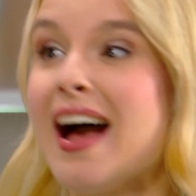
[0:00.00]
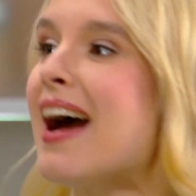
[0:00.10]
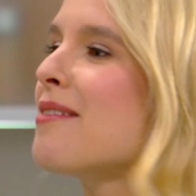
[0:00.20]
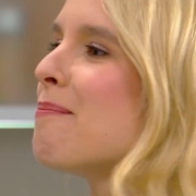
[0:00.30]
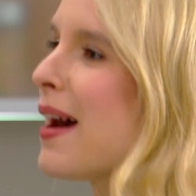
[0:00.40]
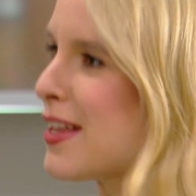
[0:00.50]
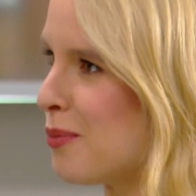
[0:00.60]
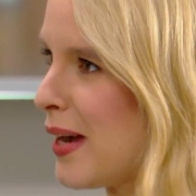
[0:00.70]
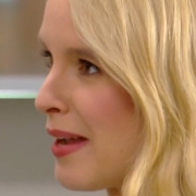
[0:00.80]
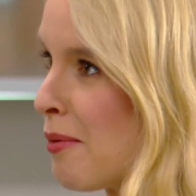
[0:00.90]
And by the
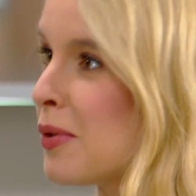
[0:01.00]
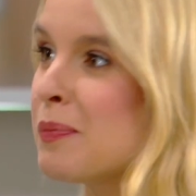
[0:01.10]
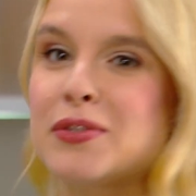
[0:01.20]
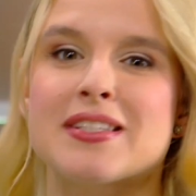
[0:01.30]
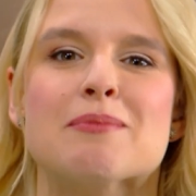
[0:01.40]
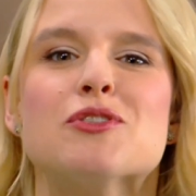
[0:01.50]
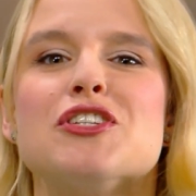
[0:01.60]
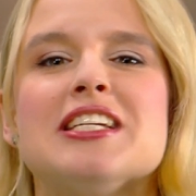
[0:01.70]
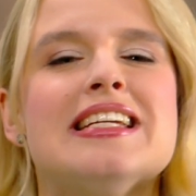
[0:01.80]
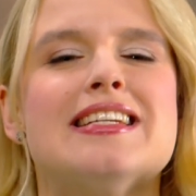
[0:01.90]
way, we will put some
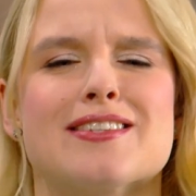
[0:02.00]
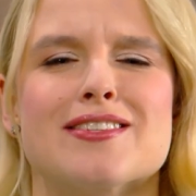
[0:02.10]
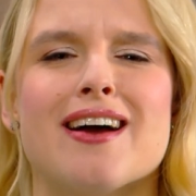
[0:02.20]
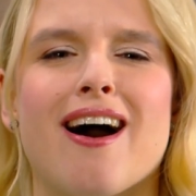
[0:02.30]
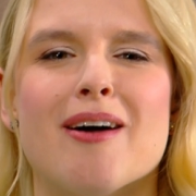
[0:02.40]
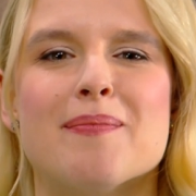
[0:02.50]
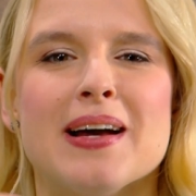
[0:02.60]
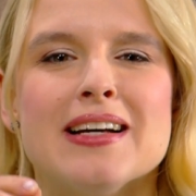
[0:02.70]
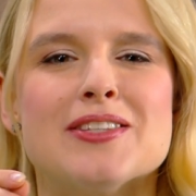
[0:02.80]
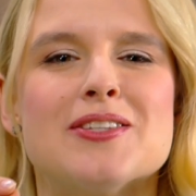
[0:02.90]
cheese on top
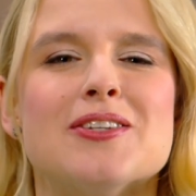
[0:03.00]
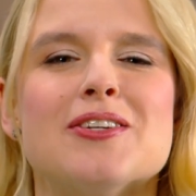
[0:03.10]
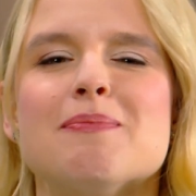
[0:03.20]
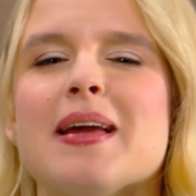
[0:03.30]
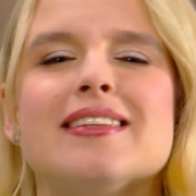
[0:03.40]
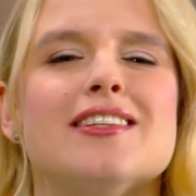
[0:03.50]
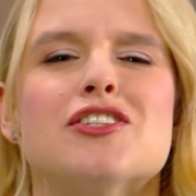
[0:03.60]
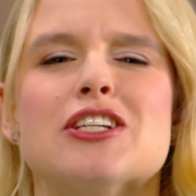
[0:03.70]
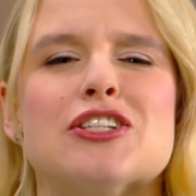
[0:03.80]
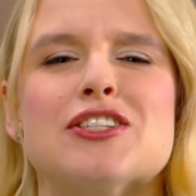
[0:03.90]
to make the
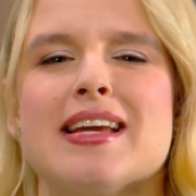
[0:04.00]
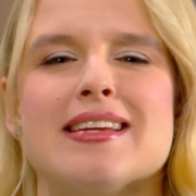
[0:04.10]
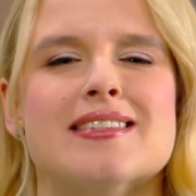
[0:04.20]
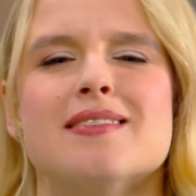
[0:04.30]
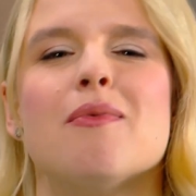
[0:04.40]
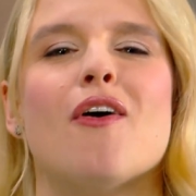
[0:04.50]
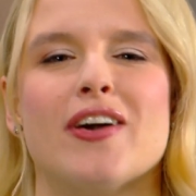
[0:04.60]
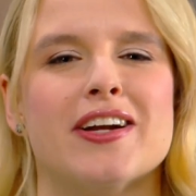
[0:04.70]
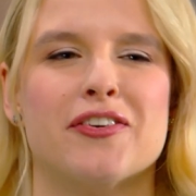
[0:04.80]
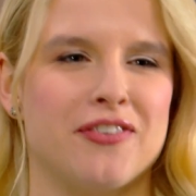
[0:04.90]
dish taste
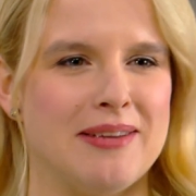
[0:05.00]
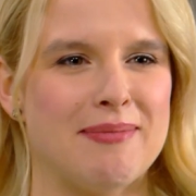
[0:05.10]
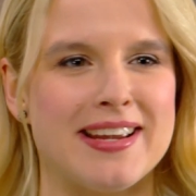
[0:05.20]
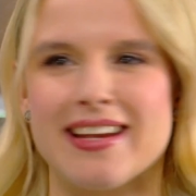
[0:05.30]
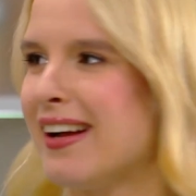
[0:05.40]
more creamy.